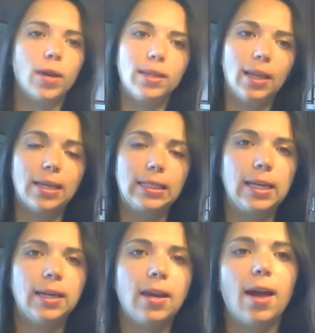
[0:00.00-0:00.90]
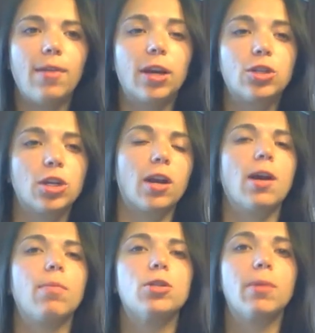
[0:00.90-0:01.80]
and lesson, I've actually got a
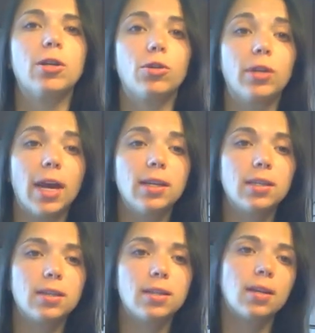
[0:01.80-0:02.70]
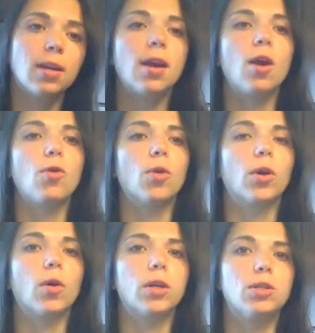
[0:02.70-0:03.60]
couple special guests who are
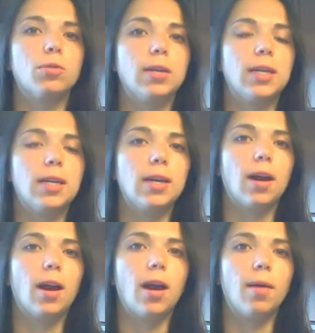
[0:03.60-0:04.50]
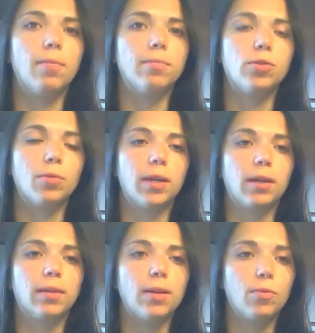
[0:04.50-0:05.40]
going to be
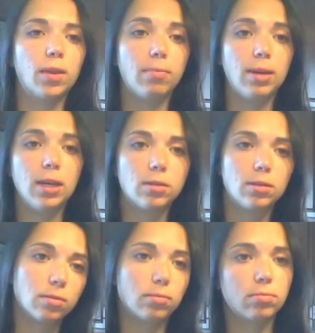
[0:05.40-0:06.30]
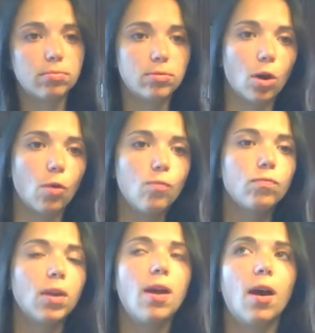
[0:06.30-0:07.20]
doing it with me. So
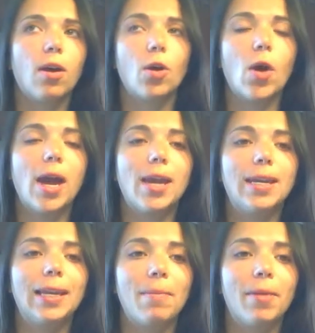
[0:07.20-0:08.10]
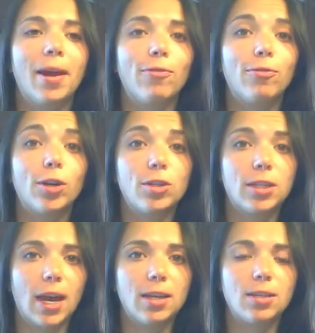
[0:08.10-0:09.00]
I'll go ahead and let my first
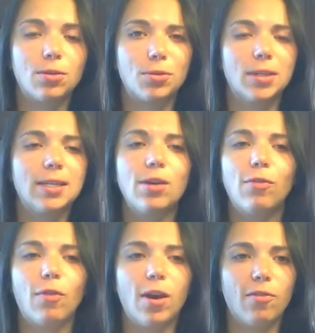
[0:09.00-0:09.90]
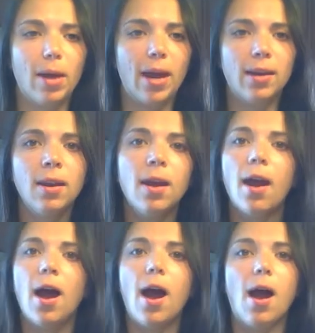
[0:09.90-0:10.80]
guest, who's a dear friend of mine,
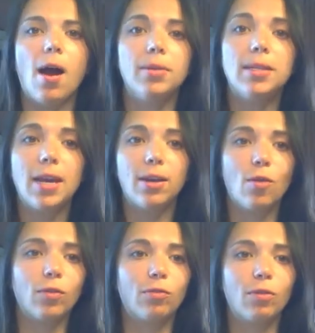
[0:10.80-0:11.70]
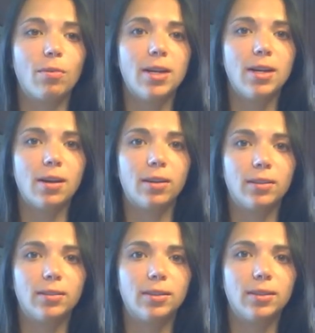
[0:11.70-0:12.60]
take over from here.
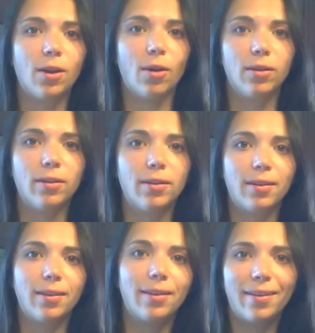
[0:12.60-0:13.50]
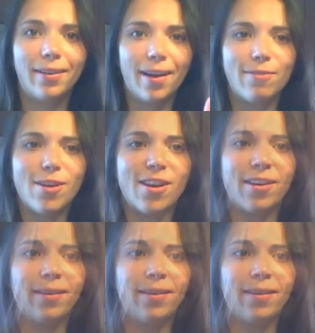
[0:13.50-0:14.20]
So have fun.